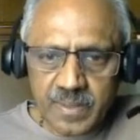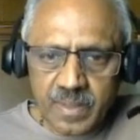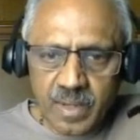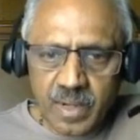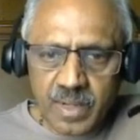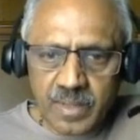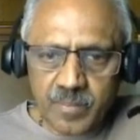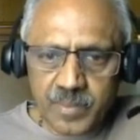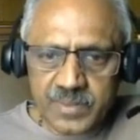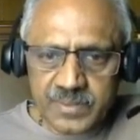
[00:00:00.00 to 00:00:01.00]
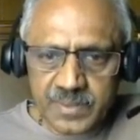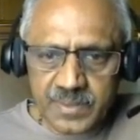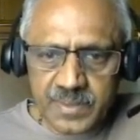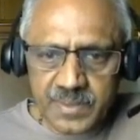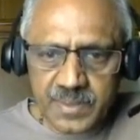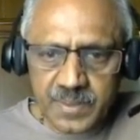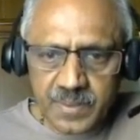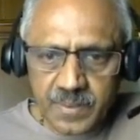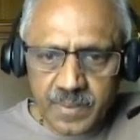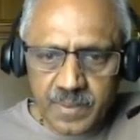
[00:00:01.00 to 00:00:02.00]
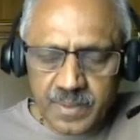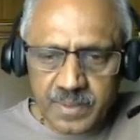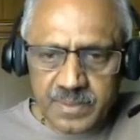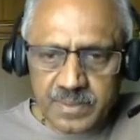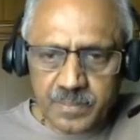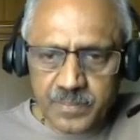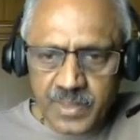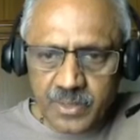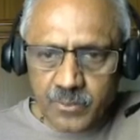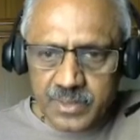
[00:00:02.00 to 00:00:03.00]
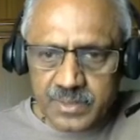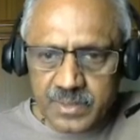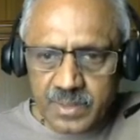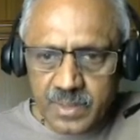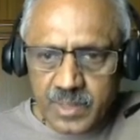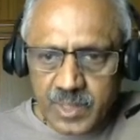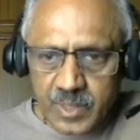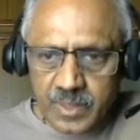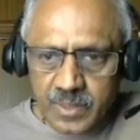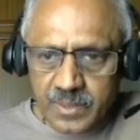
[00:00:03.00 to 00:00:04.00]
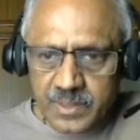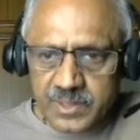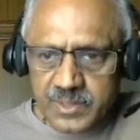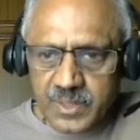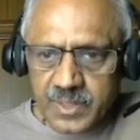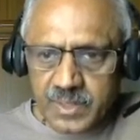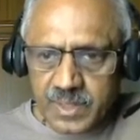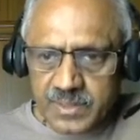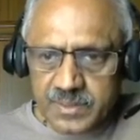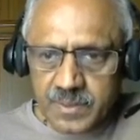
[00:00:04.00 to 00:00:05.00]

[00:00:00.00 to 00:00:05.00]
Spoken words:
Rn plus E is a pairwise disjoint collection.